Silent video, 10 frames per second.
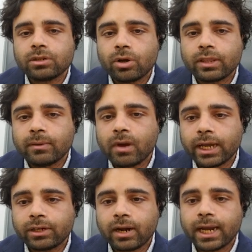know that
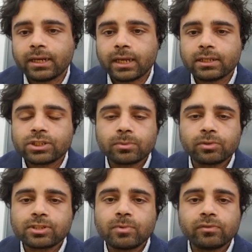migraine and
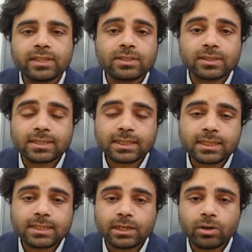cerebral small vessel
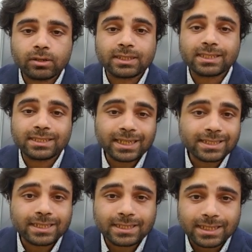disease are not distinct
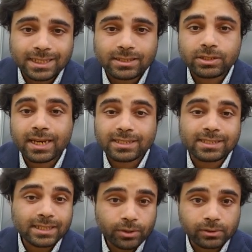entities
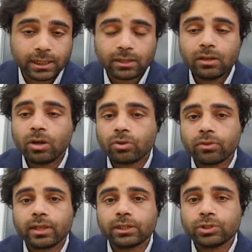necessarily, although
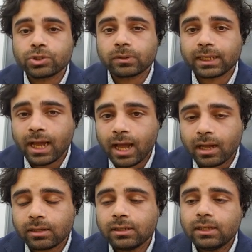they usually
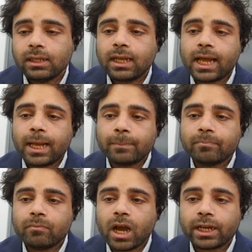are.
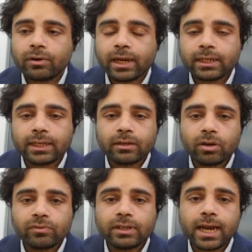Migraine can
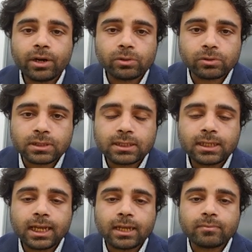often herald
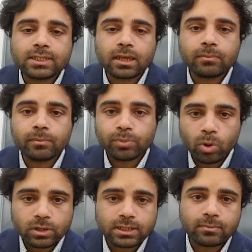some
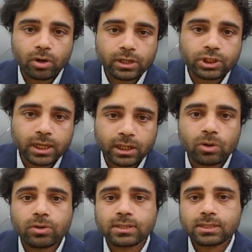important monogenic
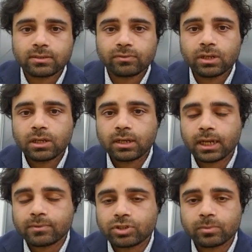causes of
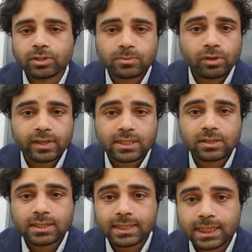cerebral small vessel
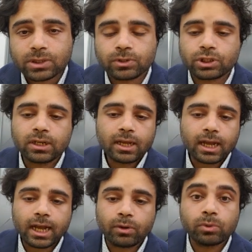disease, which
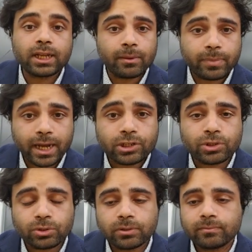we'll come back
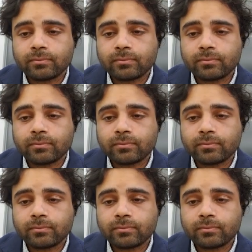to.